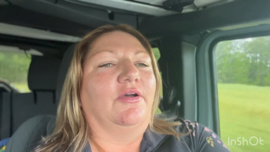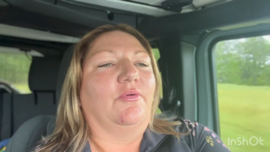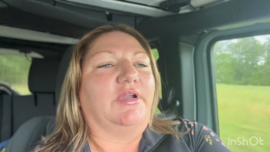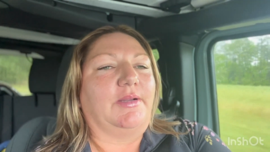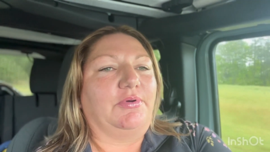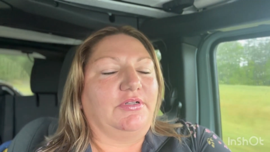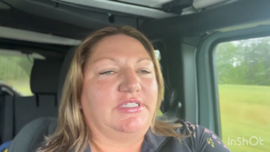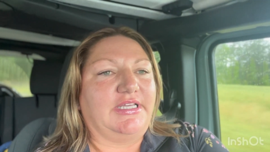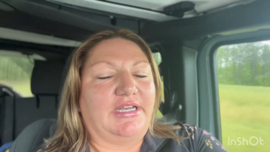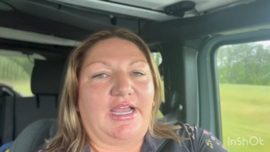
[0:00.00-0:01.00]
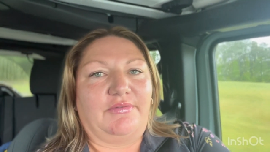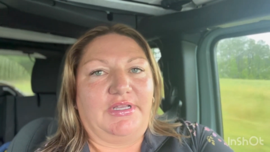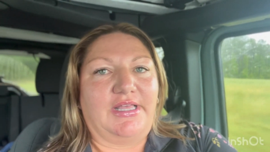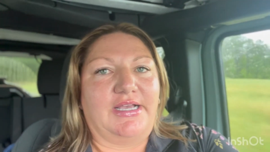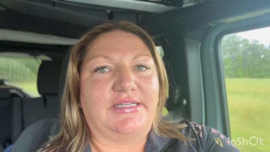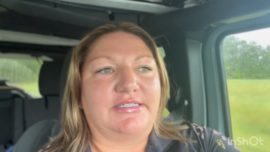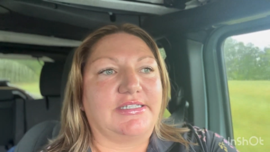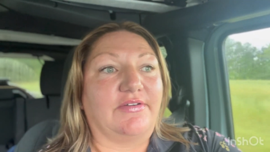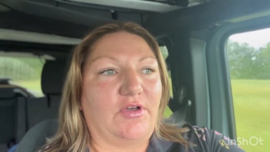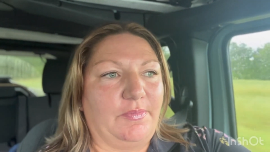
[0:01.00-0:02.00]
When I pulled in, I realized,
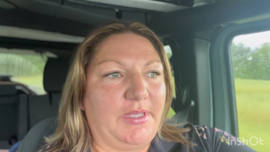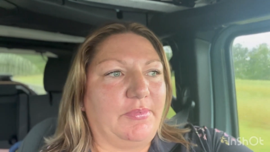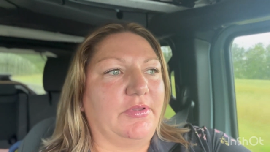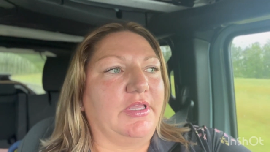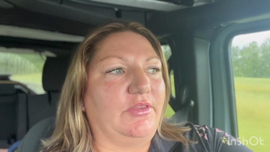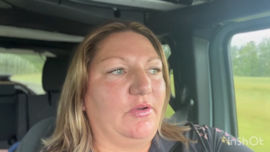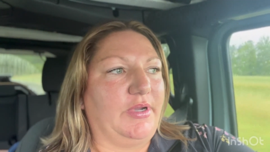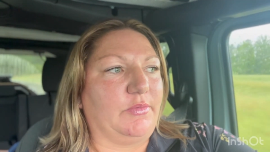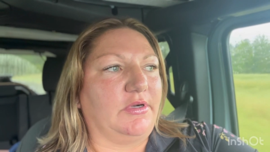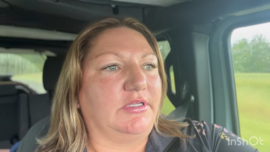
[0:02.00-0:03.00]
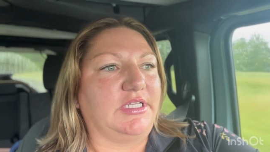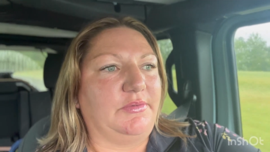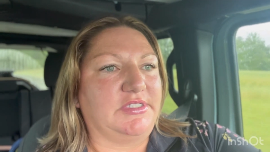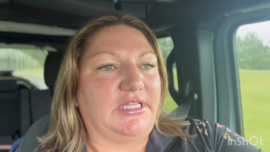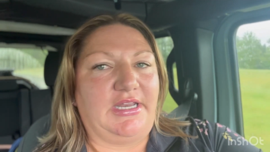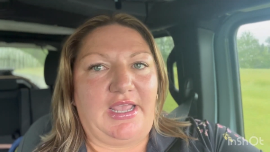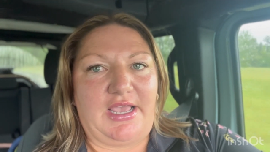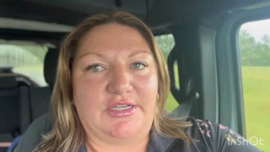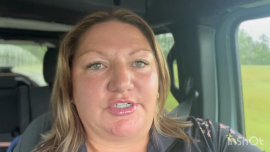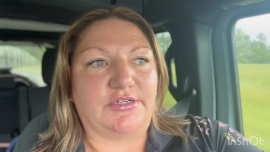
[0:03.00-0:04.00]
of all people in the whole wide world, it was Lainey
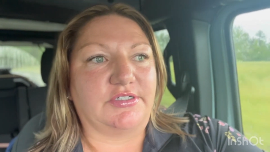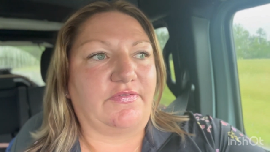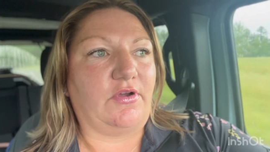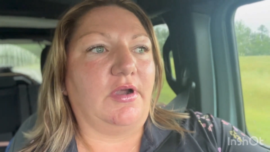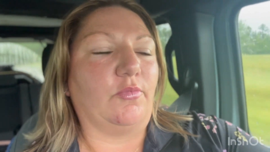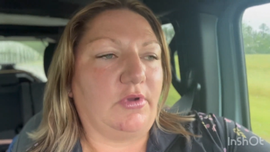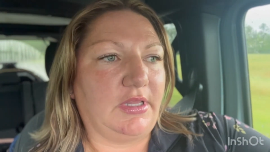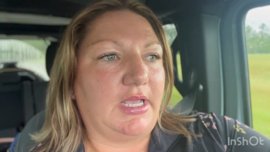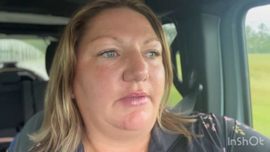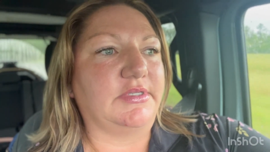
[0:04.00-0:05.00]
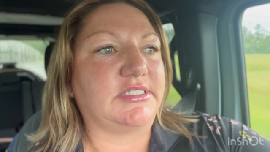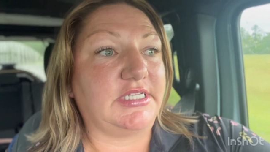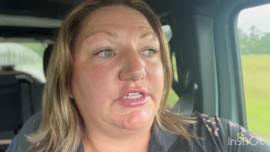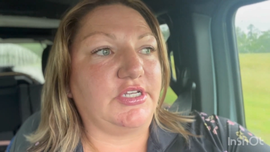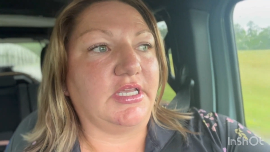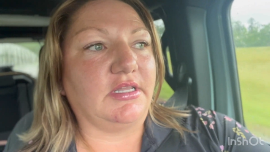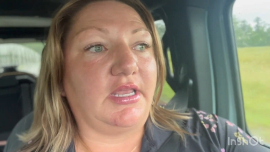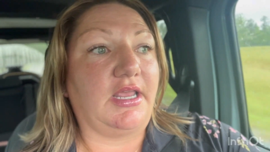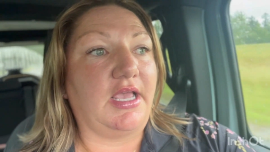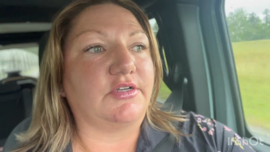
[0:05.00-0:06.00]
Ashker's farm. Well, I was teaching in
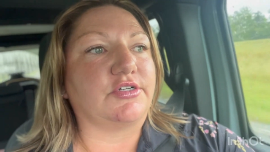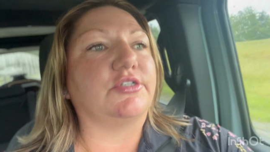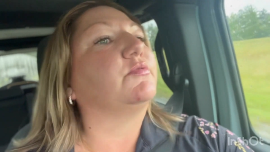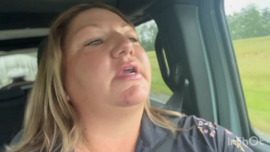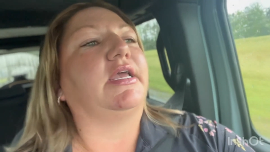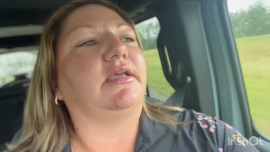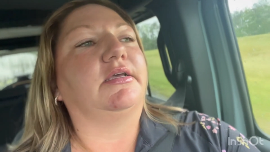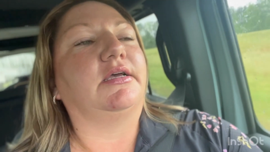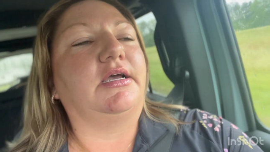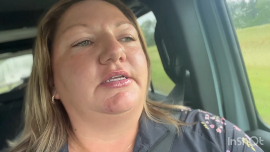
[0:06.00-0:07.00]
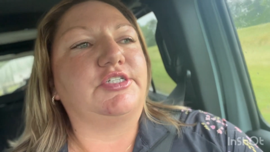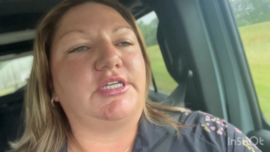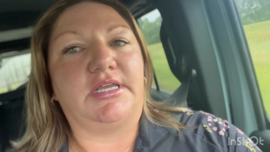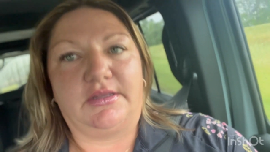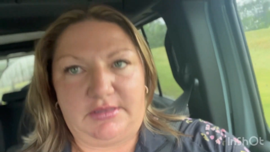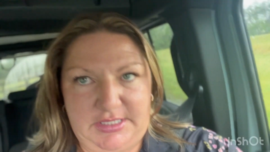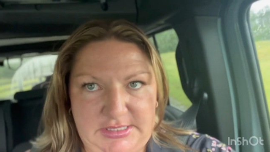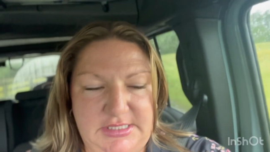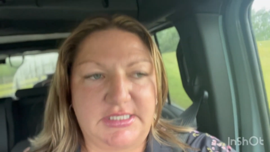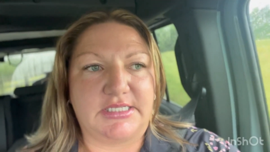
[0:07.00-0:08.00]
Lainey Ashker's ring. She
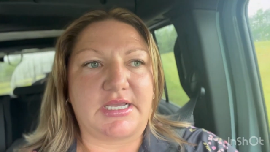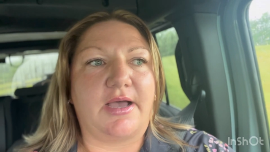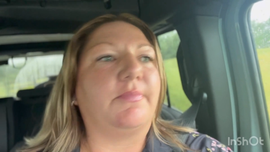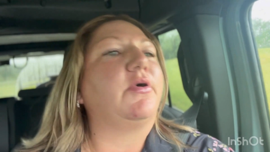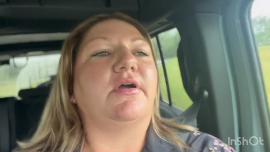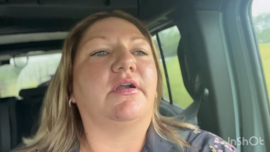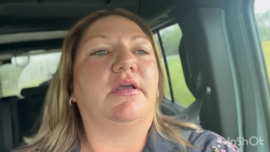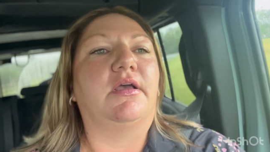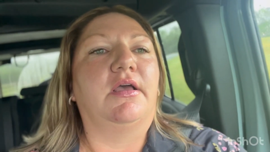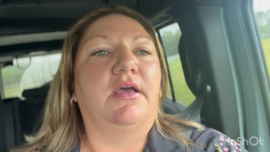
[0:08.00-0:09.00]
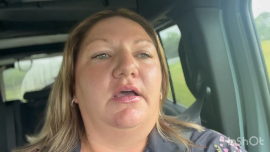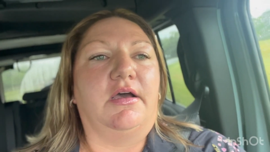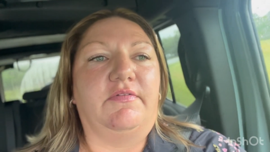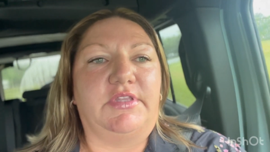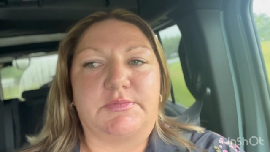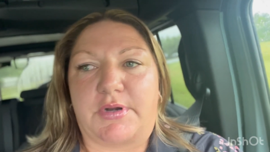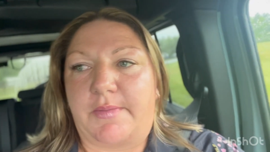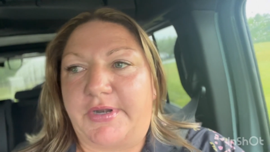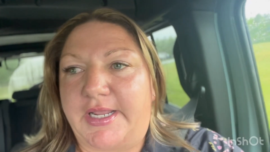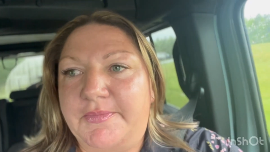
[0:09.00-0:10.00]
leases the top part of this
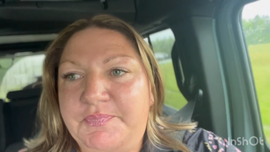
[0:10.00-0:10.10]
property.